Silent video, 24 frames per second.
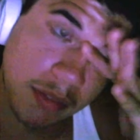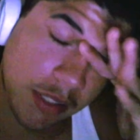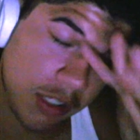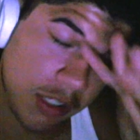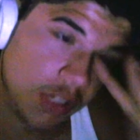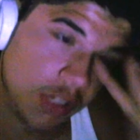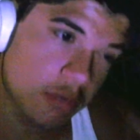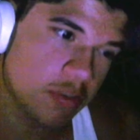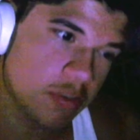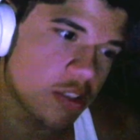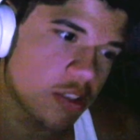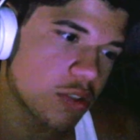
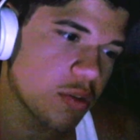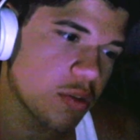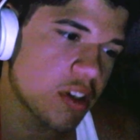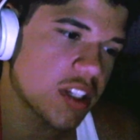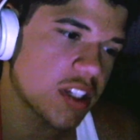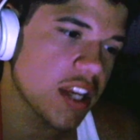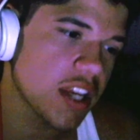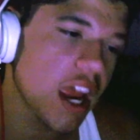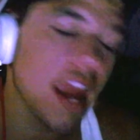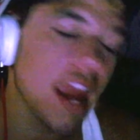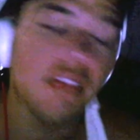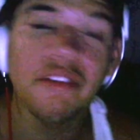black and being
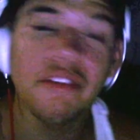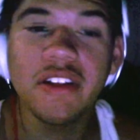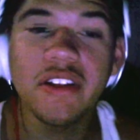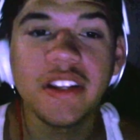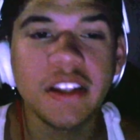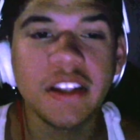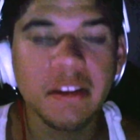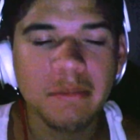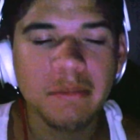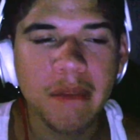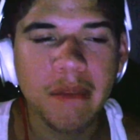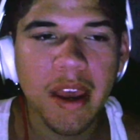Human
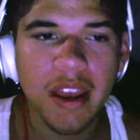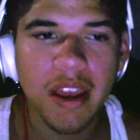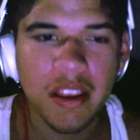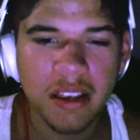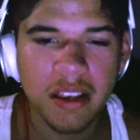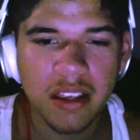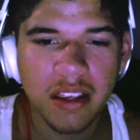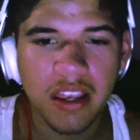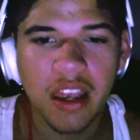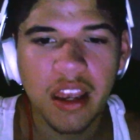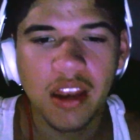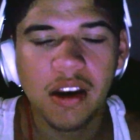Torch. I really
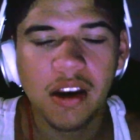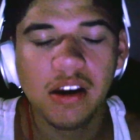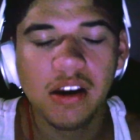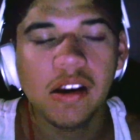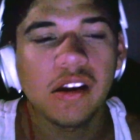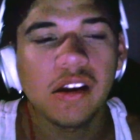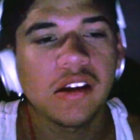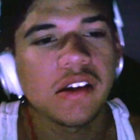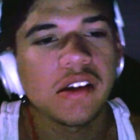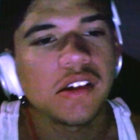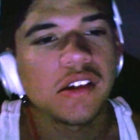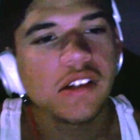didn't
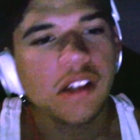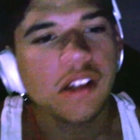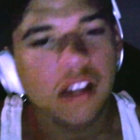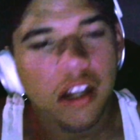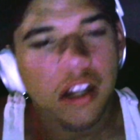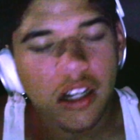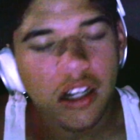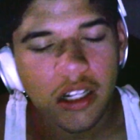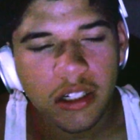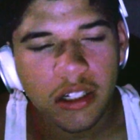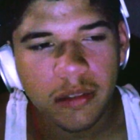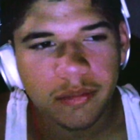care.
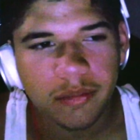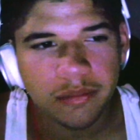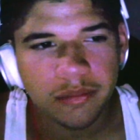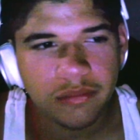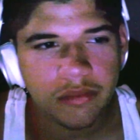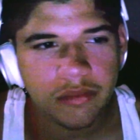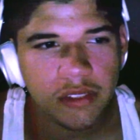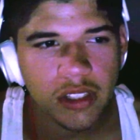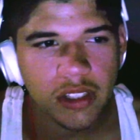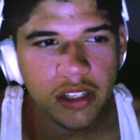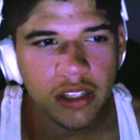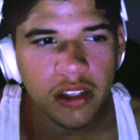
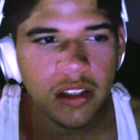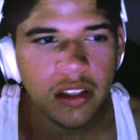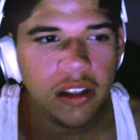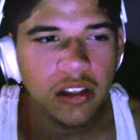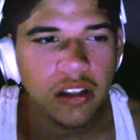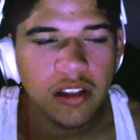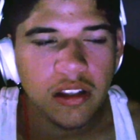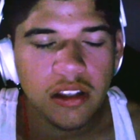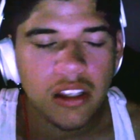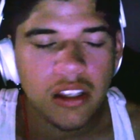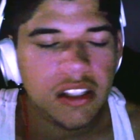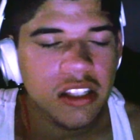Um,
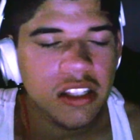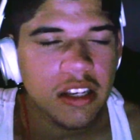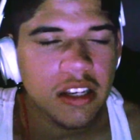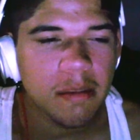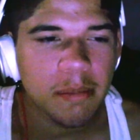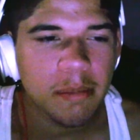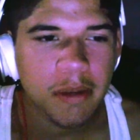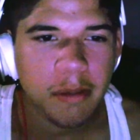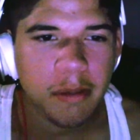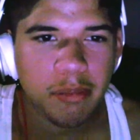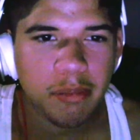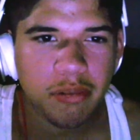
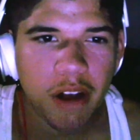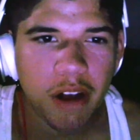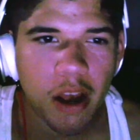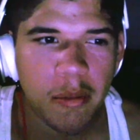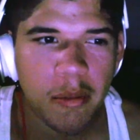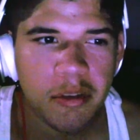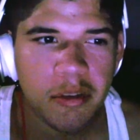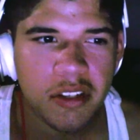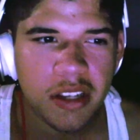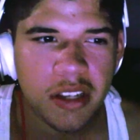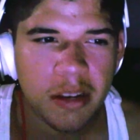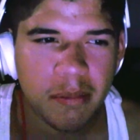is it a
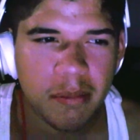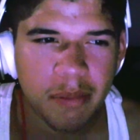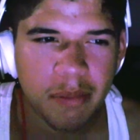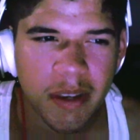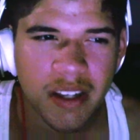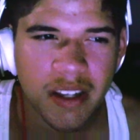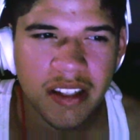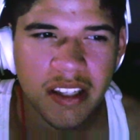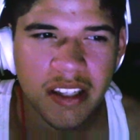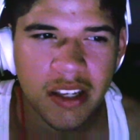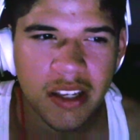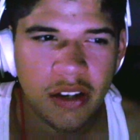big
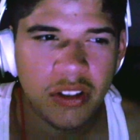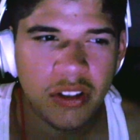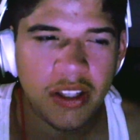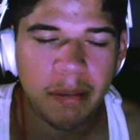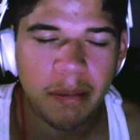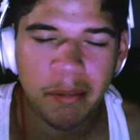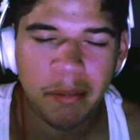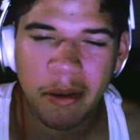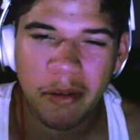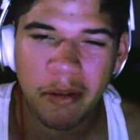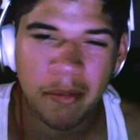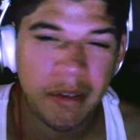problem? Is it a
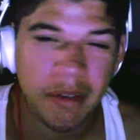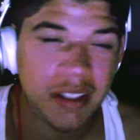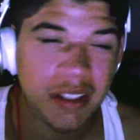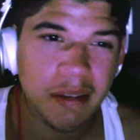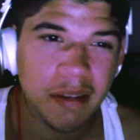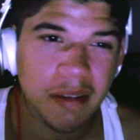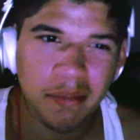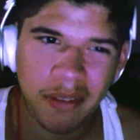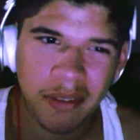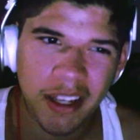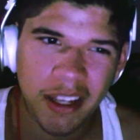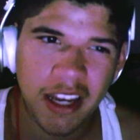big deal
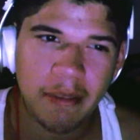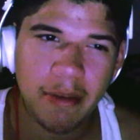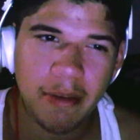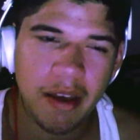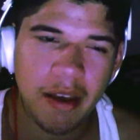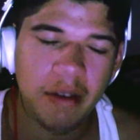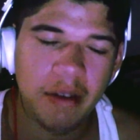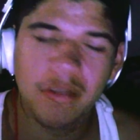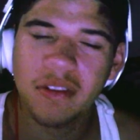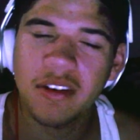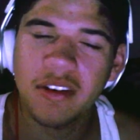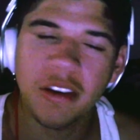that people must
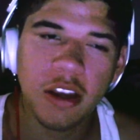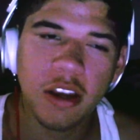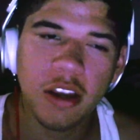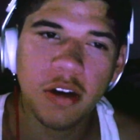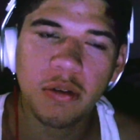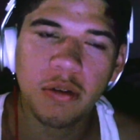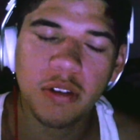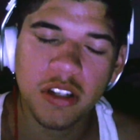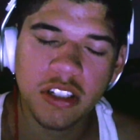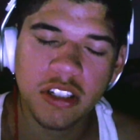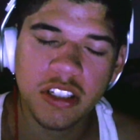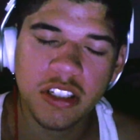complain
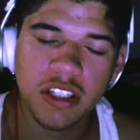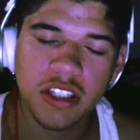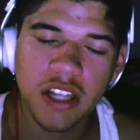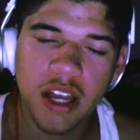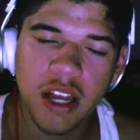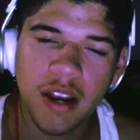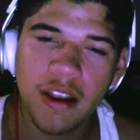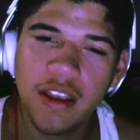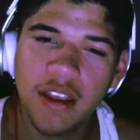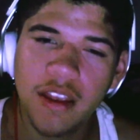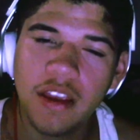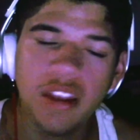about?
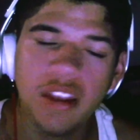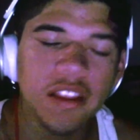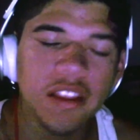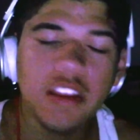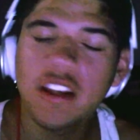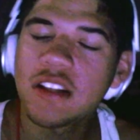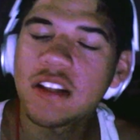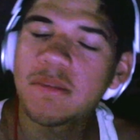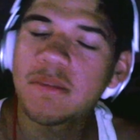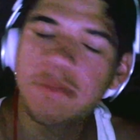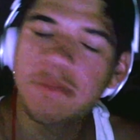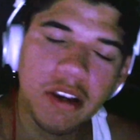No, it's
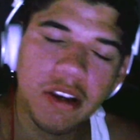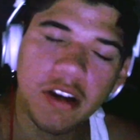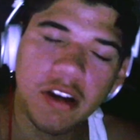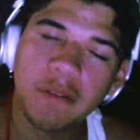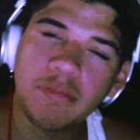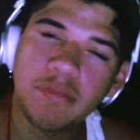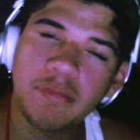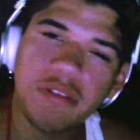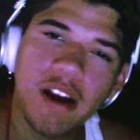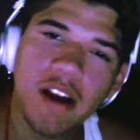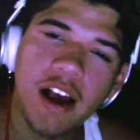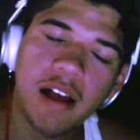not.
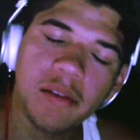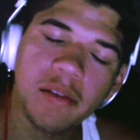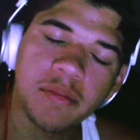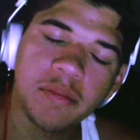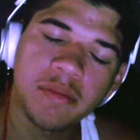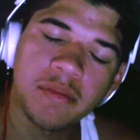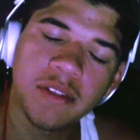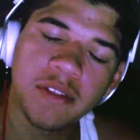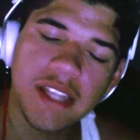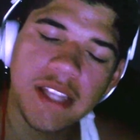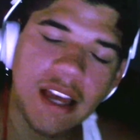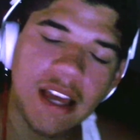There's bigger
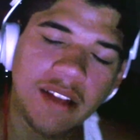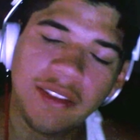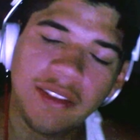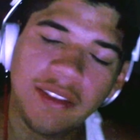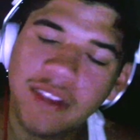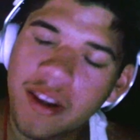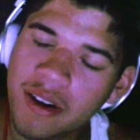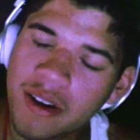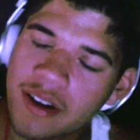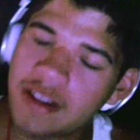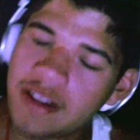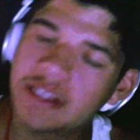
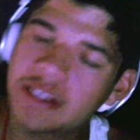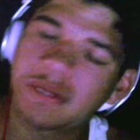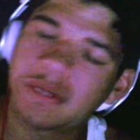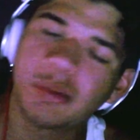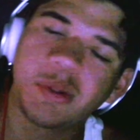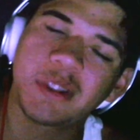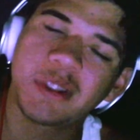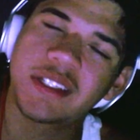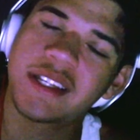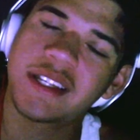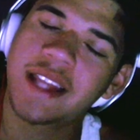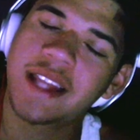problems out
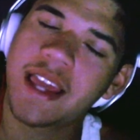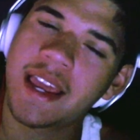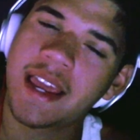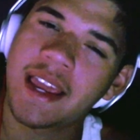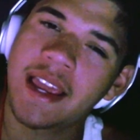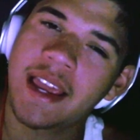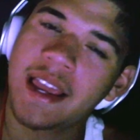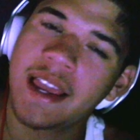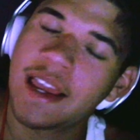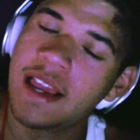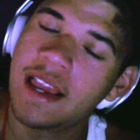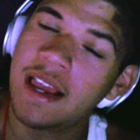there in this
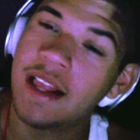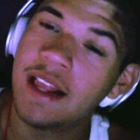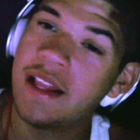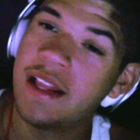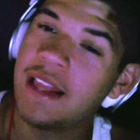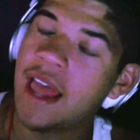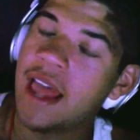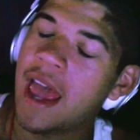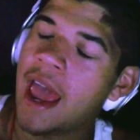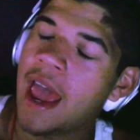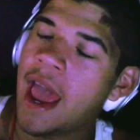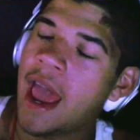world today
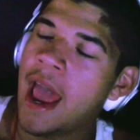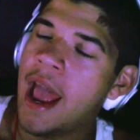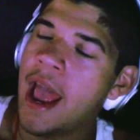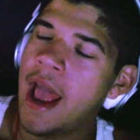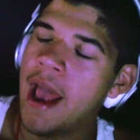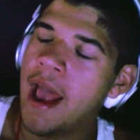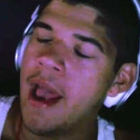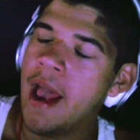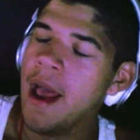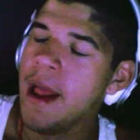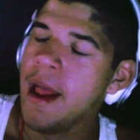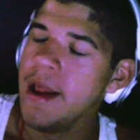
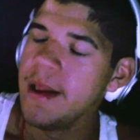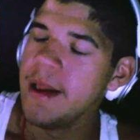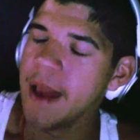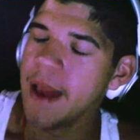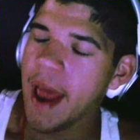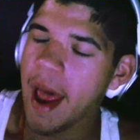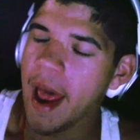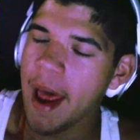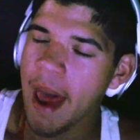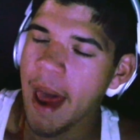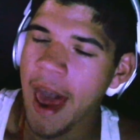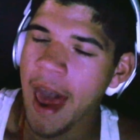that,
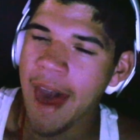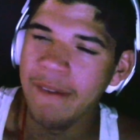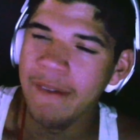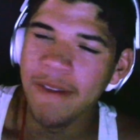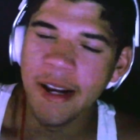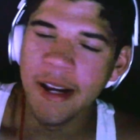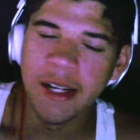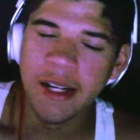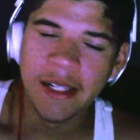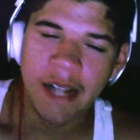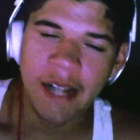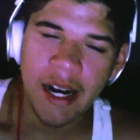
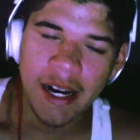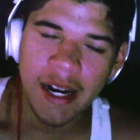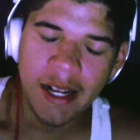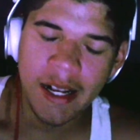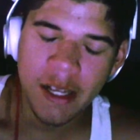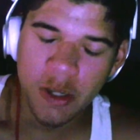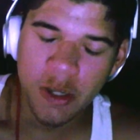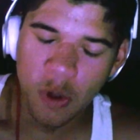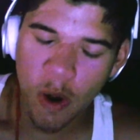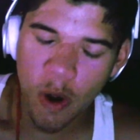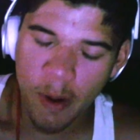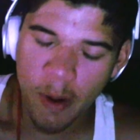that
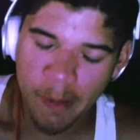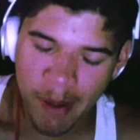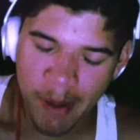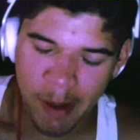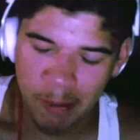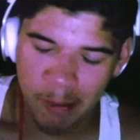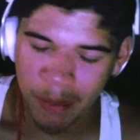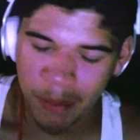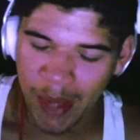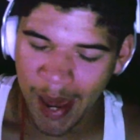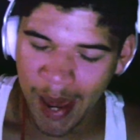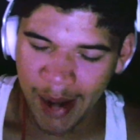having Johnny
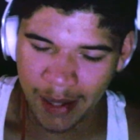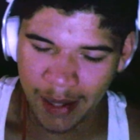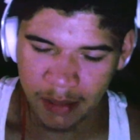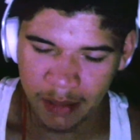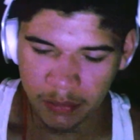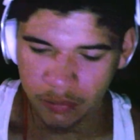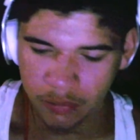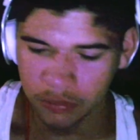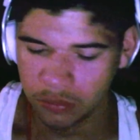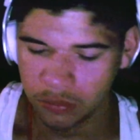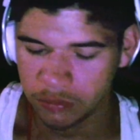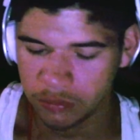Storm be
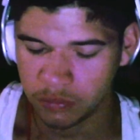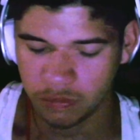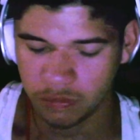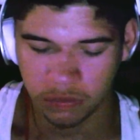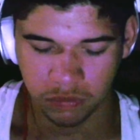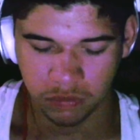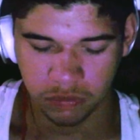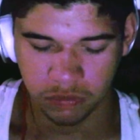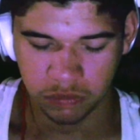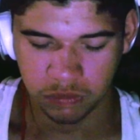black